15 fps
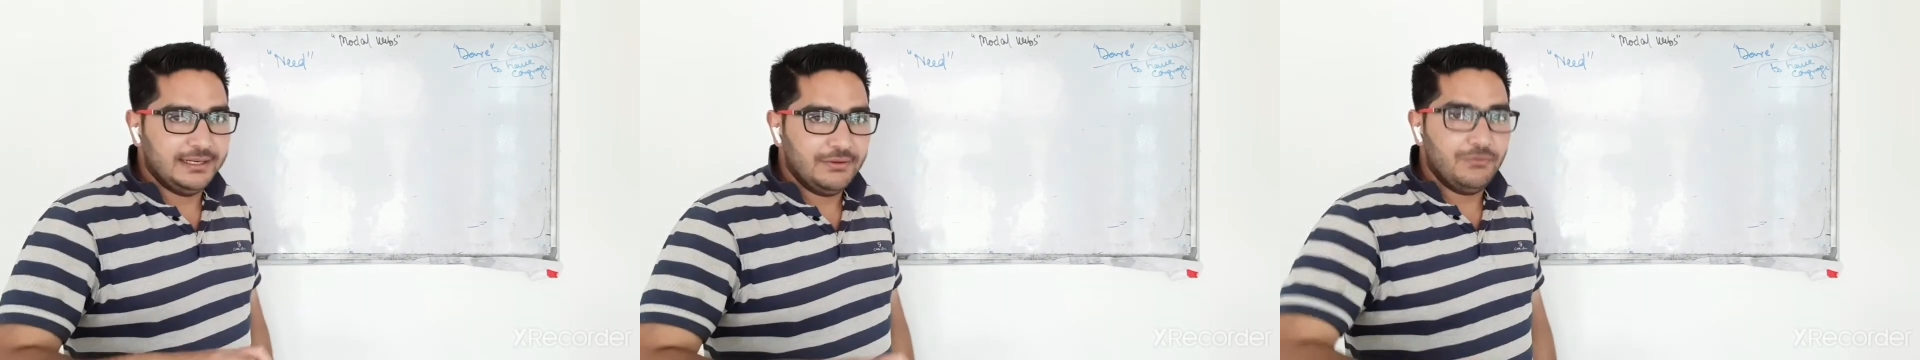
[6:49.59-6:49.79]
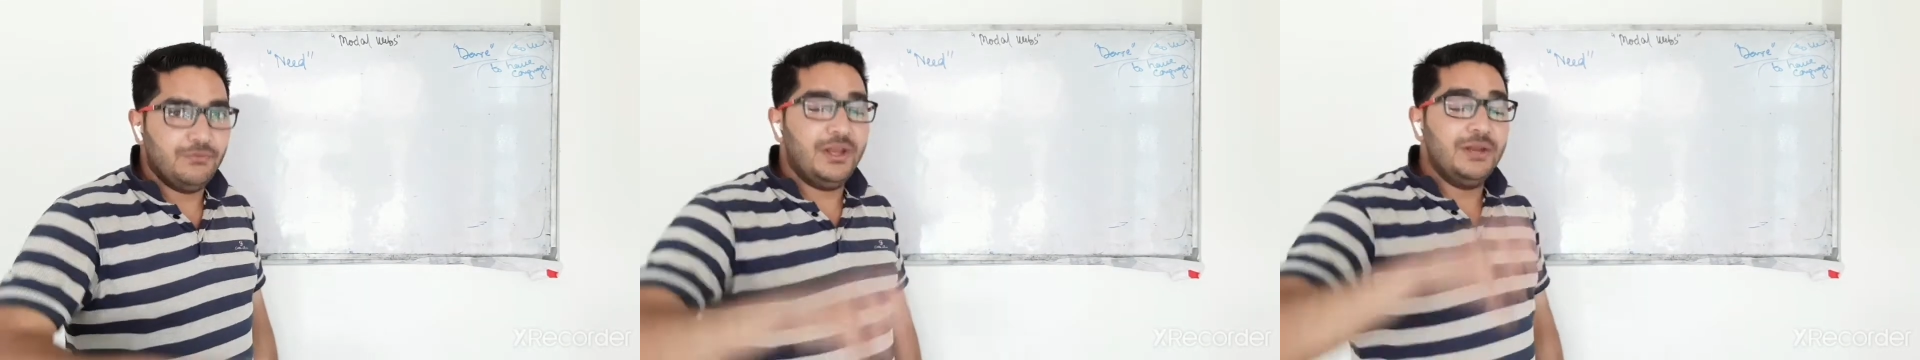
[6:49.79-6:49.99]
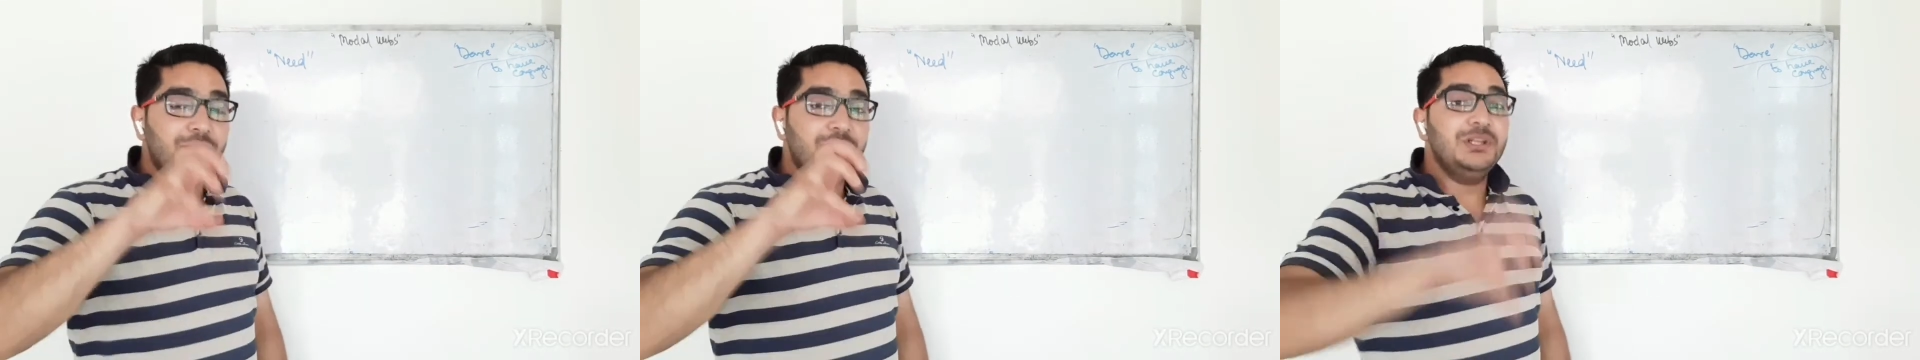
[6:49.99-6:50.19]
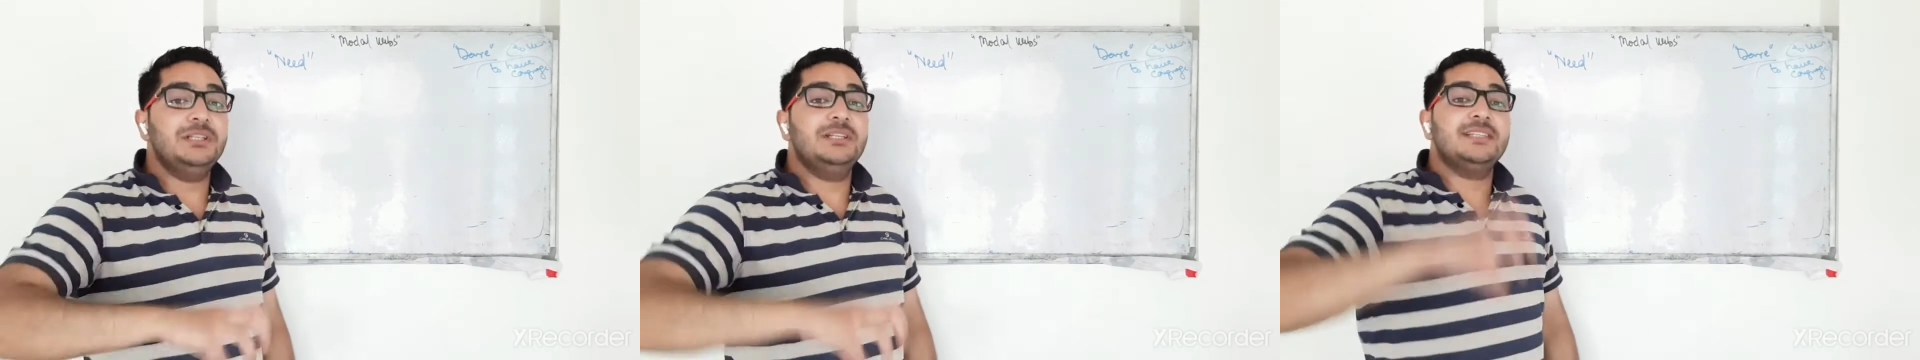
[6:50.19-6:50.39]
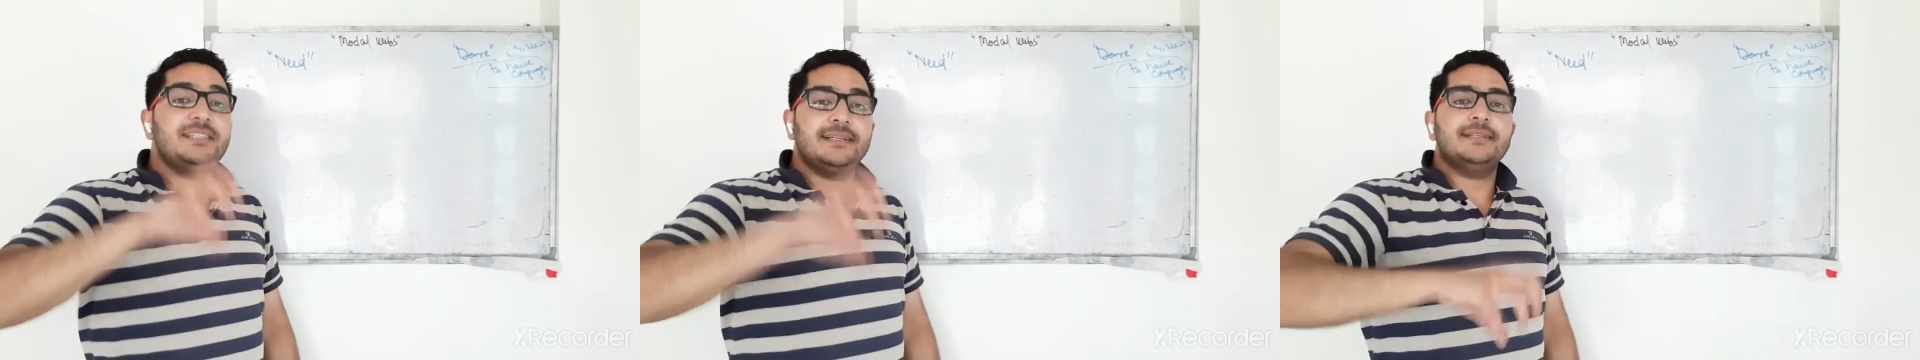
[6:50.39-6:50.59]
when we
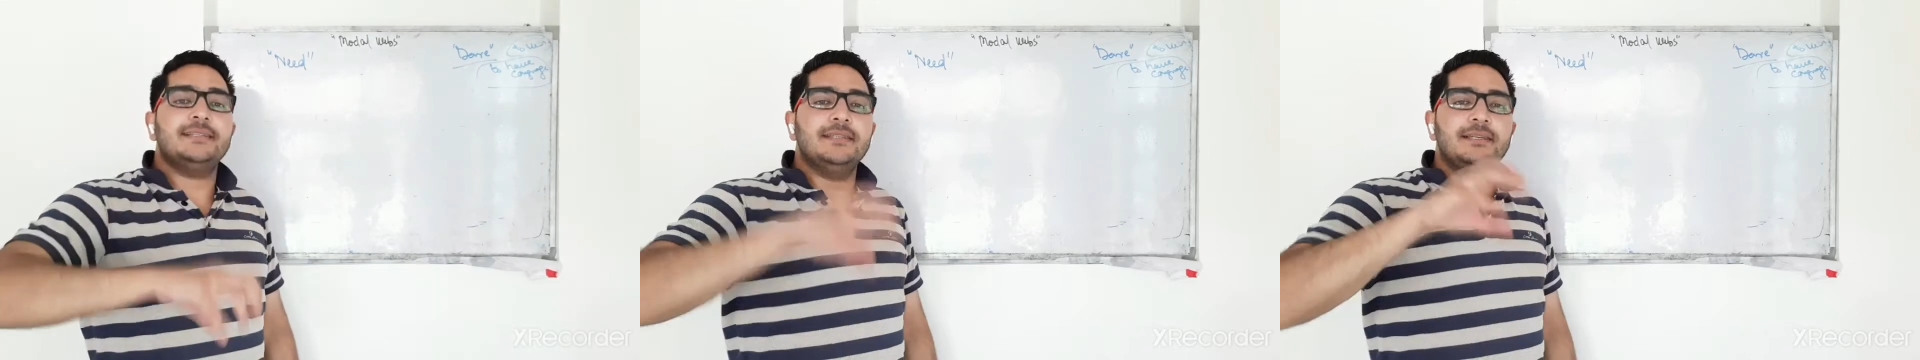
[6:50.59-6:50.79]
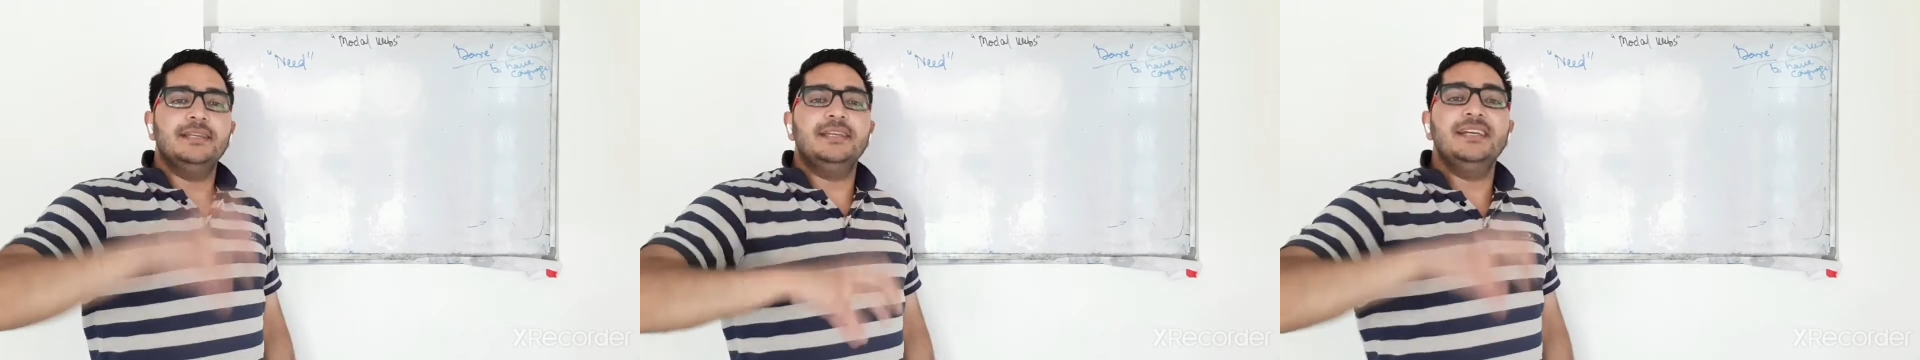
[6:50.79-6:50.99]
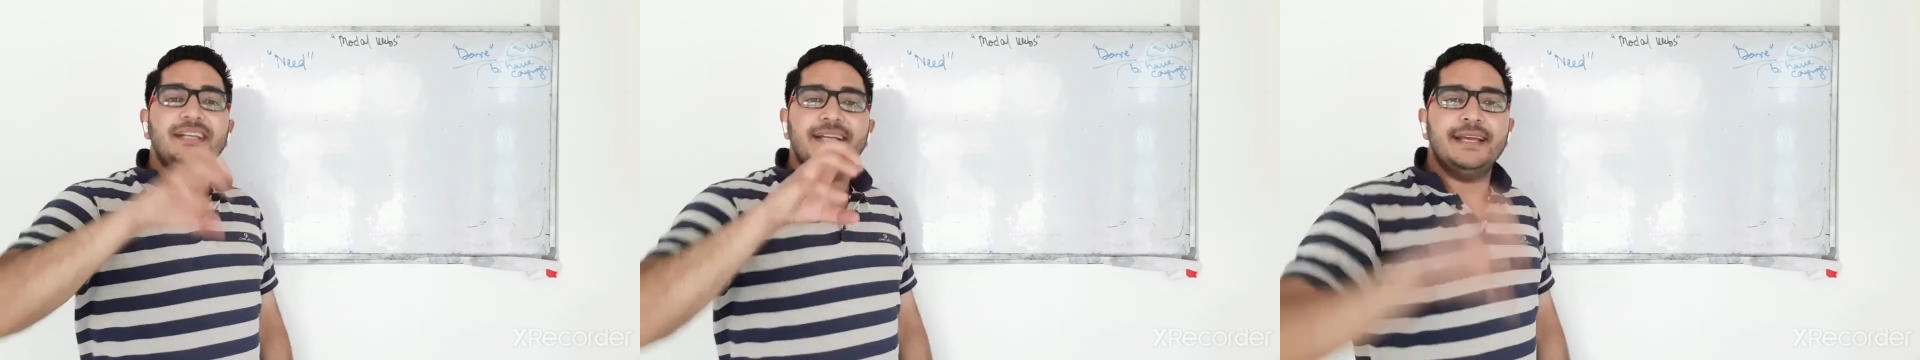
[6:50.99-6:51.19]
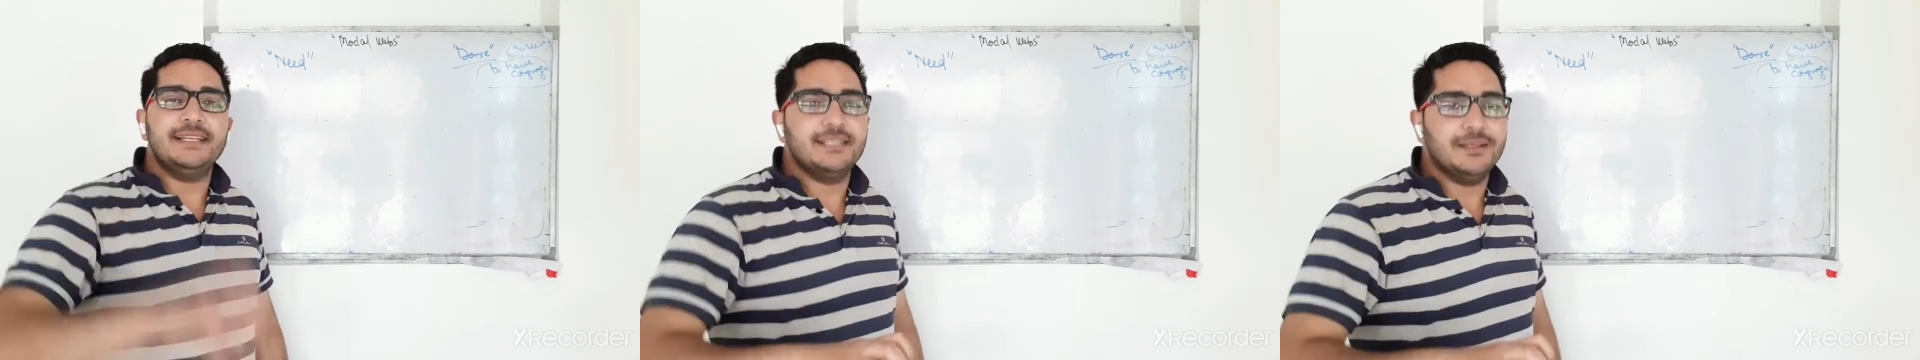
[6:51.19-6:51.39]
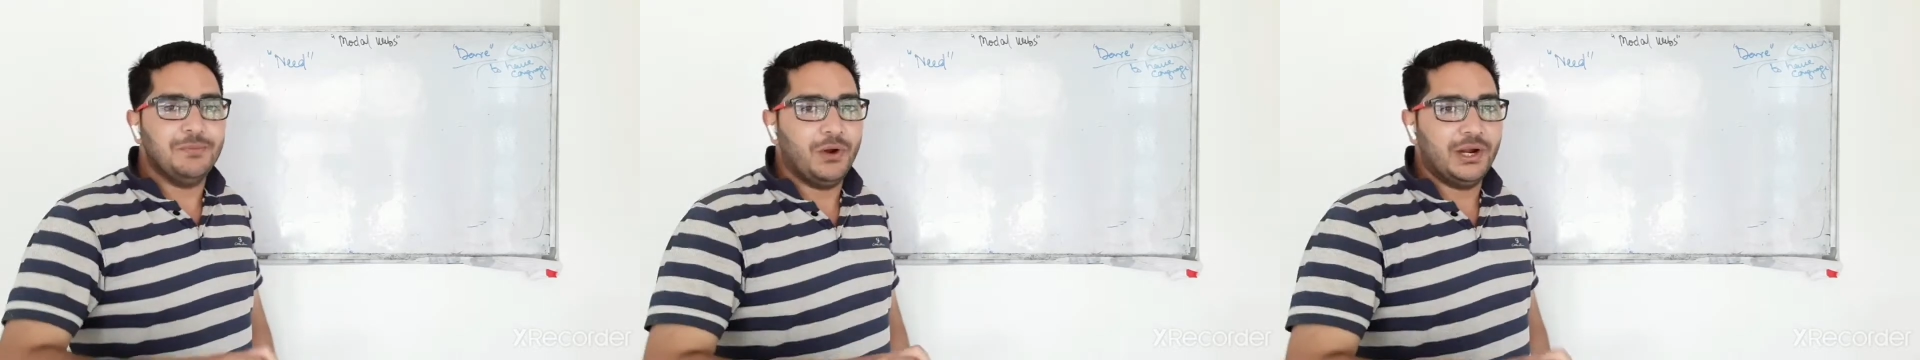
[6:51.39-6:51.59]
discuss need as
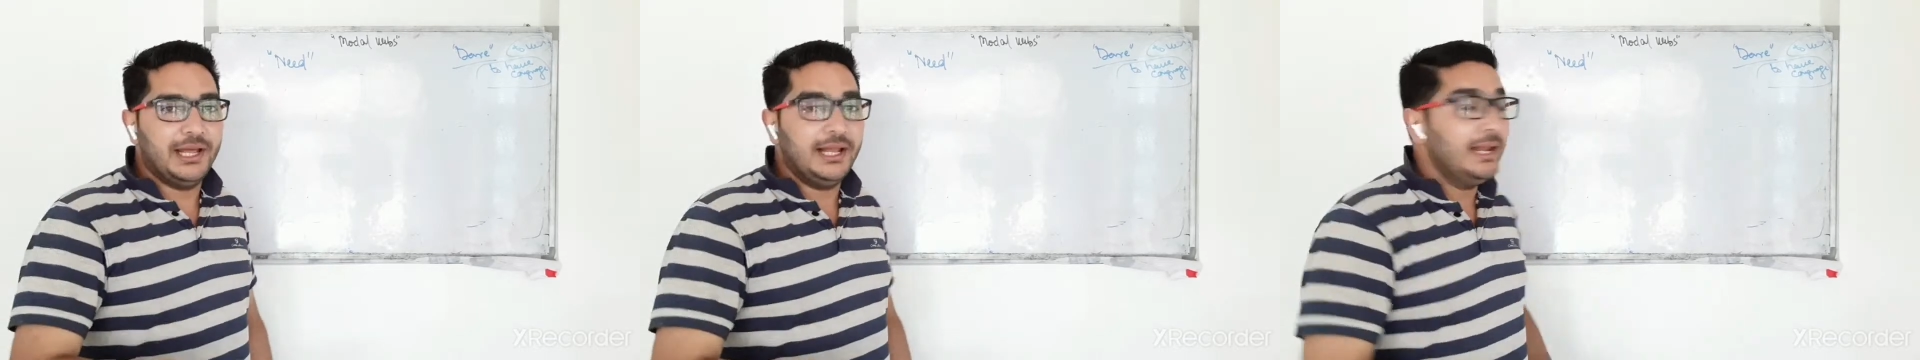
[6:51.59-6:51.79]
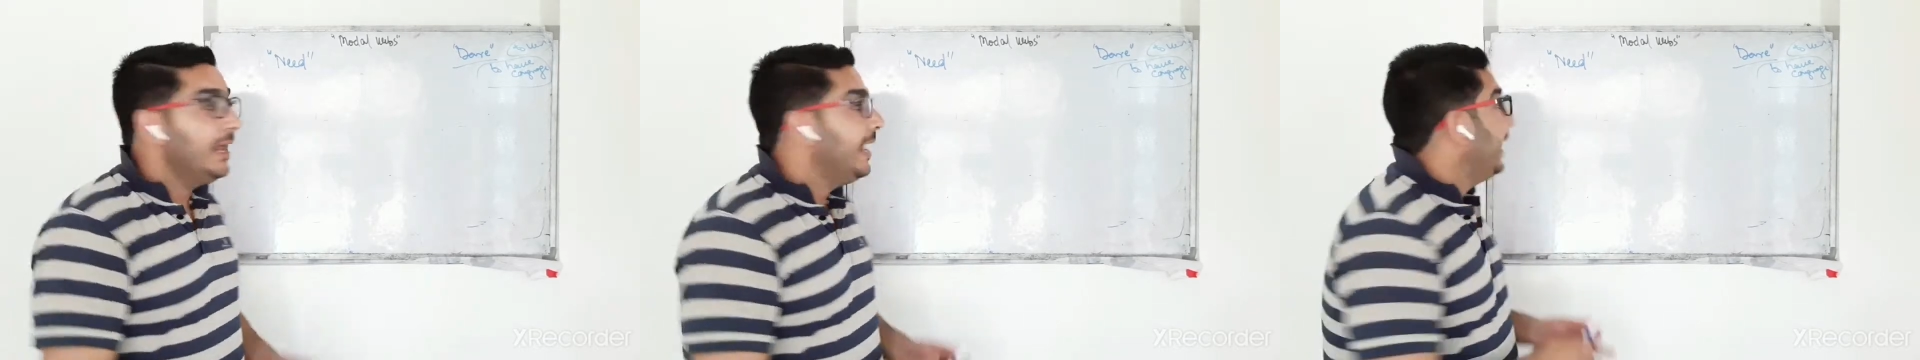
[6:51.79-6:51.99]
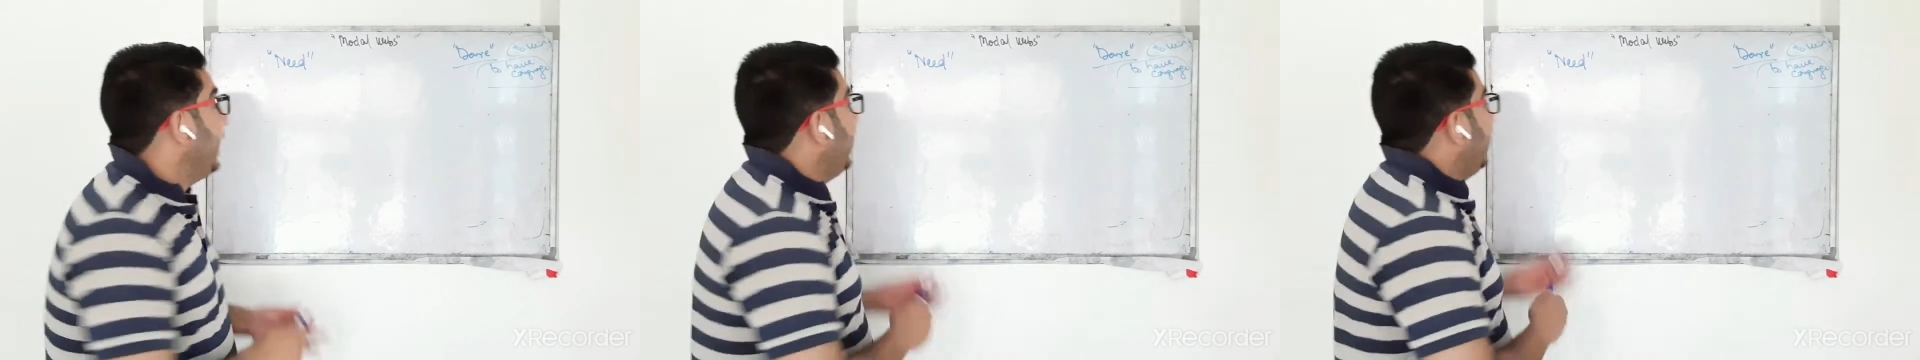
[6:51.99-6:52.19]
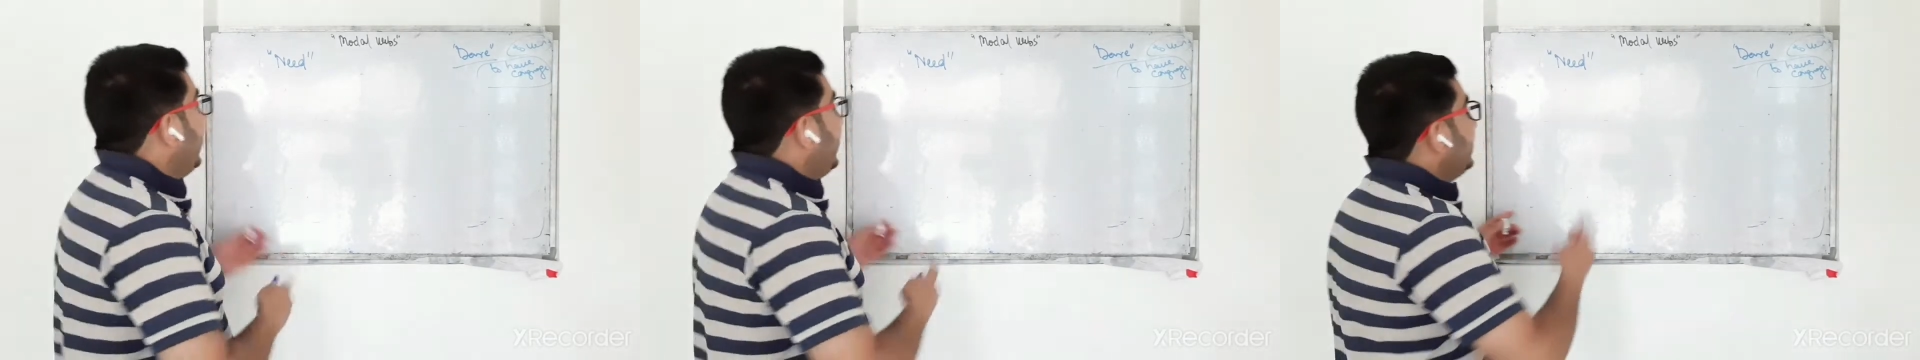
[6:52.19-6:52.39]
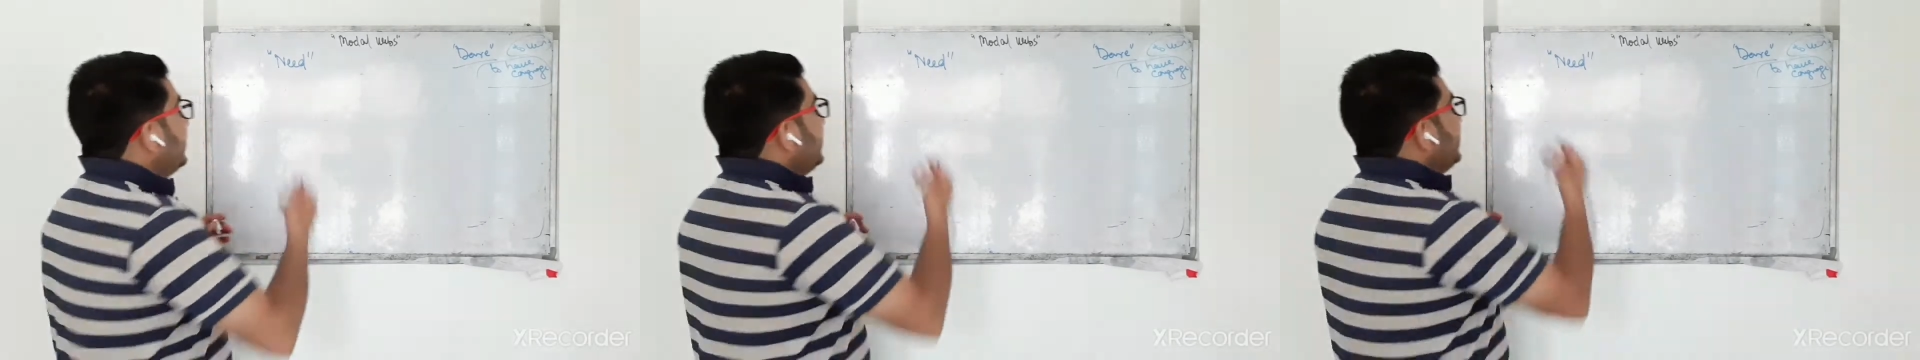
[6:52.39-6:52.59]
a modal, it